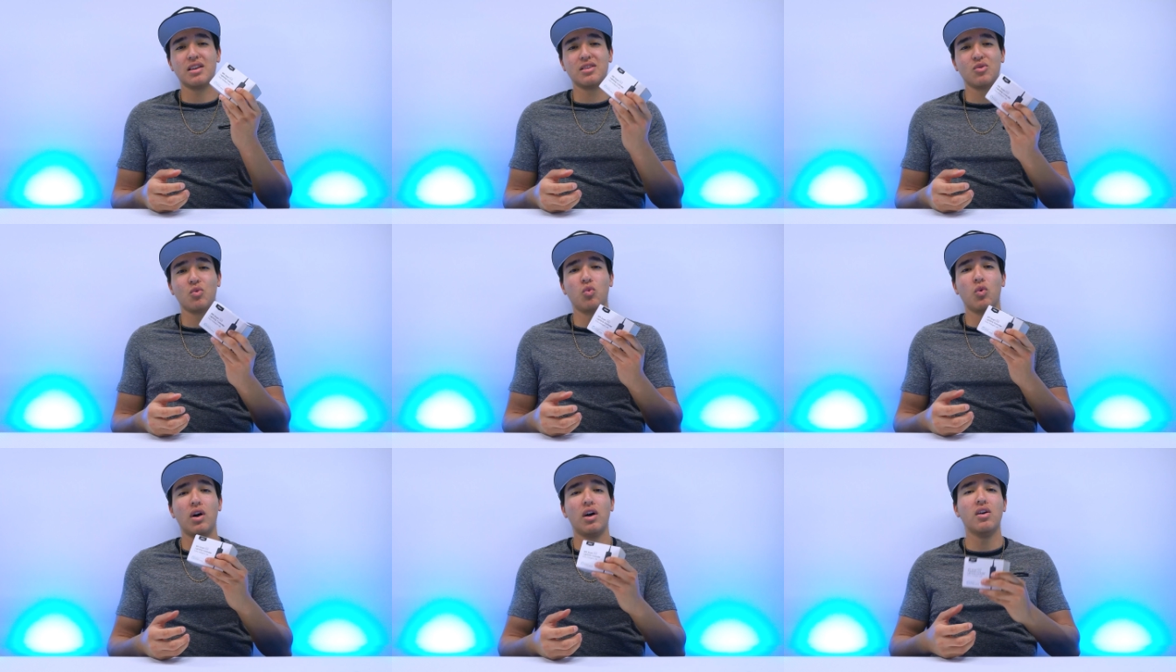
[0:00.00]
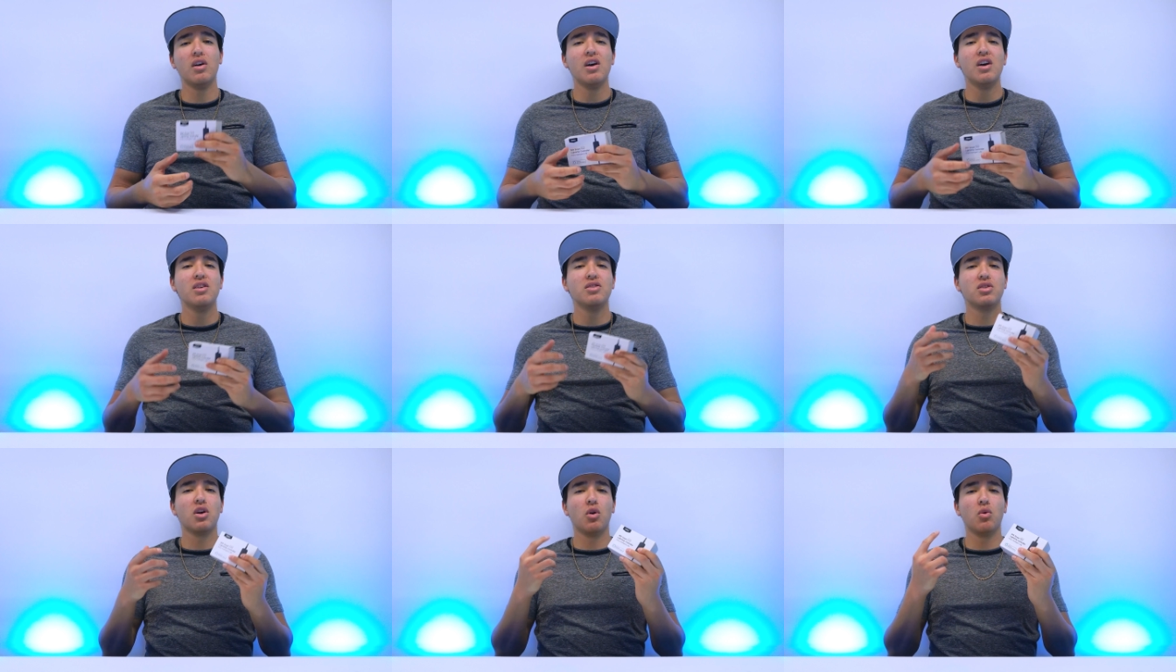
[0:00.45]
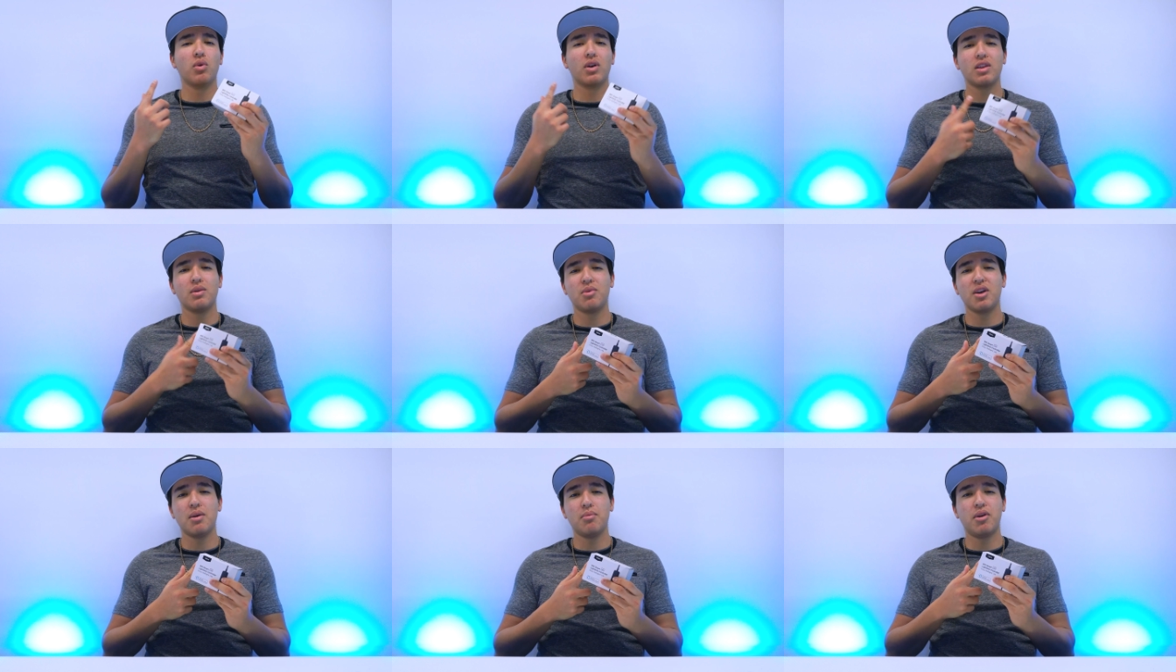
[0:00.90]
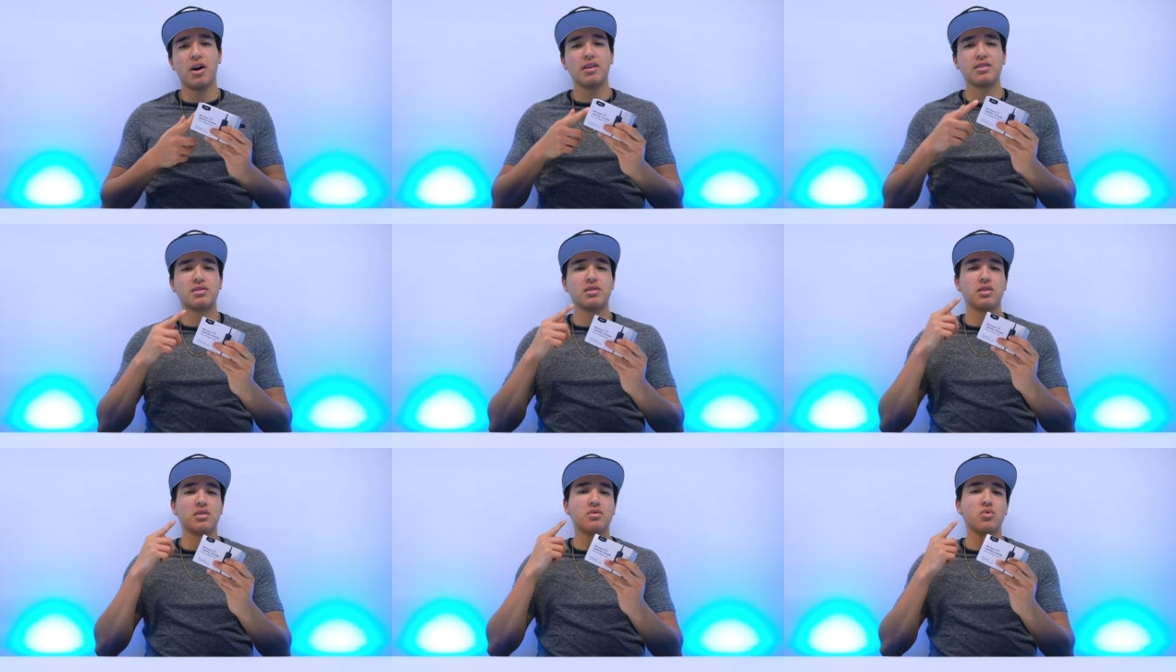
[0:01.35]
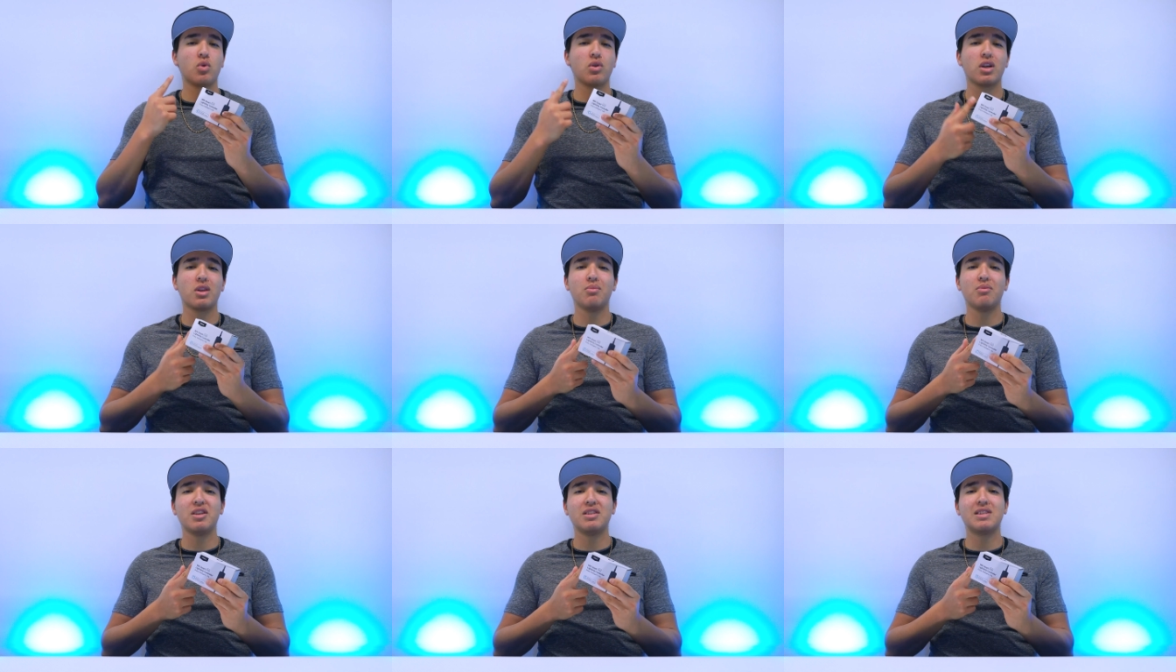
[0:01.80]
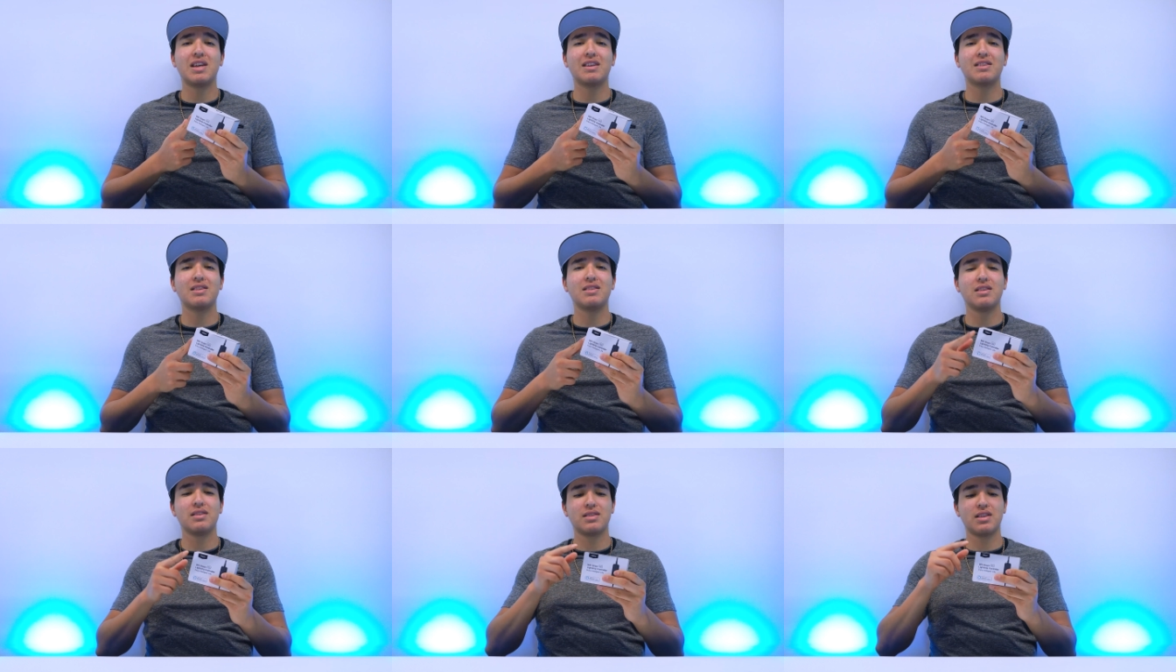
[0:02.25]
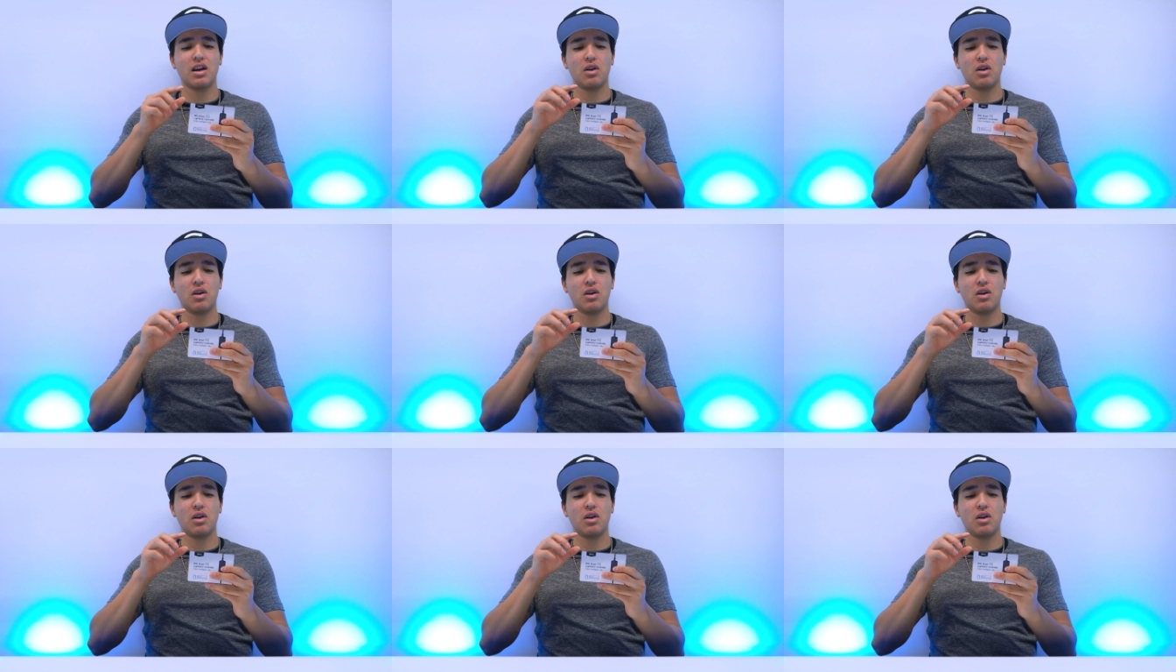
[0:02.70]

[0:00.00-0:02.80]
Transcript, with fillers: as well so we're going to be unboxing this we're going to be testing this